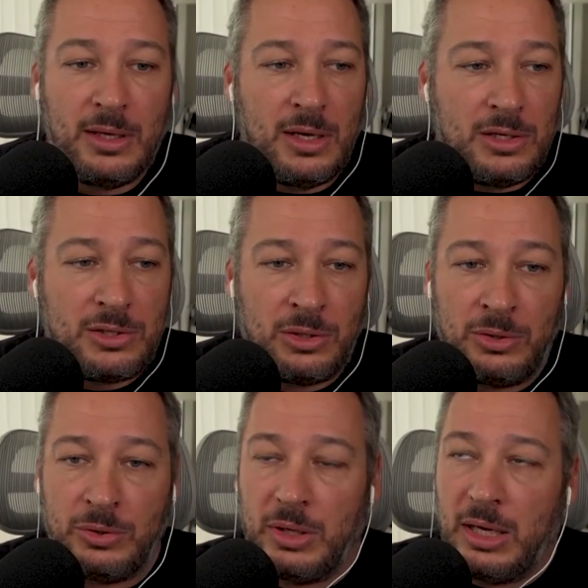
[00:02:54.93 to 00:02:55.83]

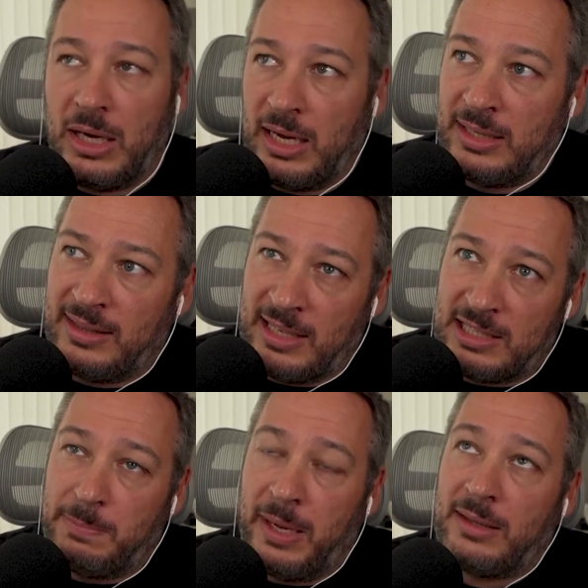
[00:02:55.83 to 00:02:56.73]
So in that
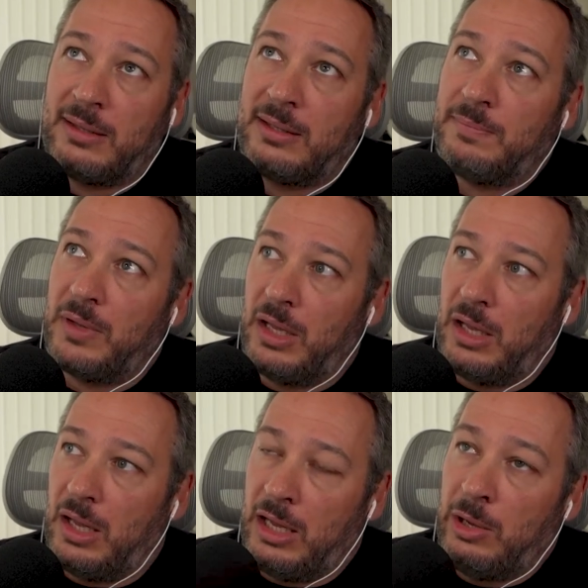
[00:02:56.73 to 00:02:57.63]
aspect,
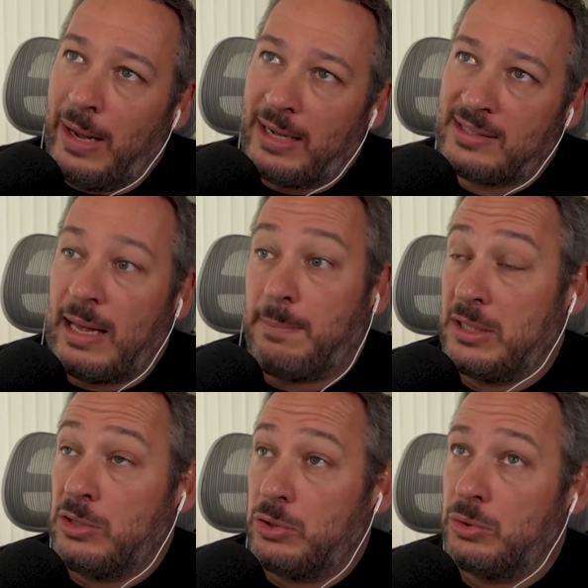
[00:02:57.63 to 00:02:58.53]
UX taps
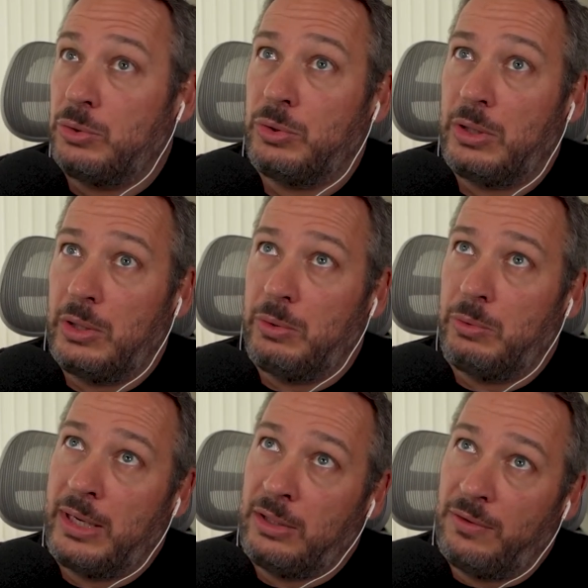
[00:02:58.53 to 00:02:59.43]
into
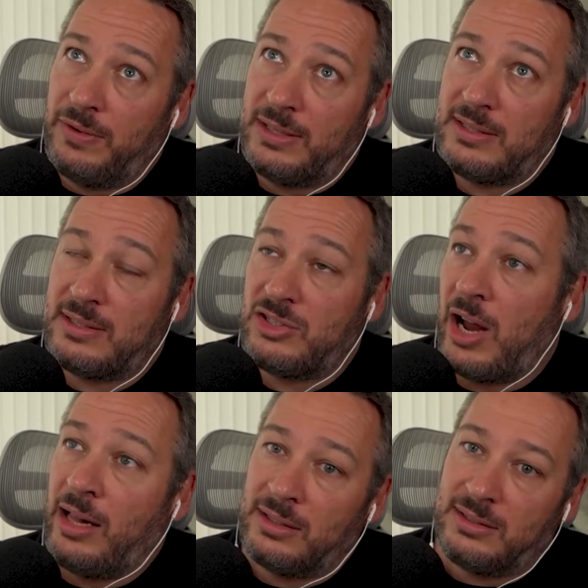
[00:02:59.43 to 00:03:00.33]
one of its
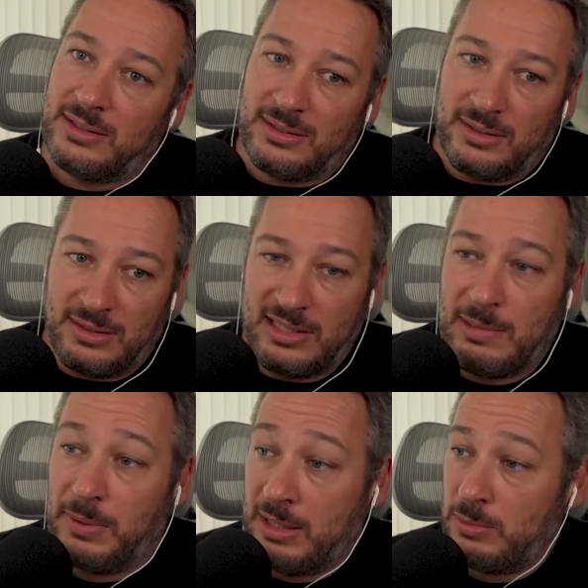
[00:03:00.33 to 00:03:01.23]
child disciplines,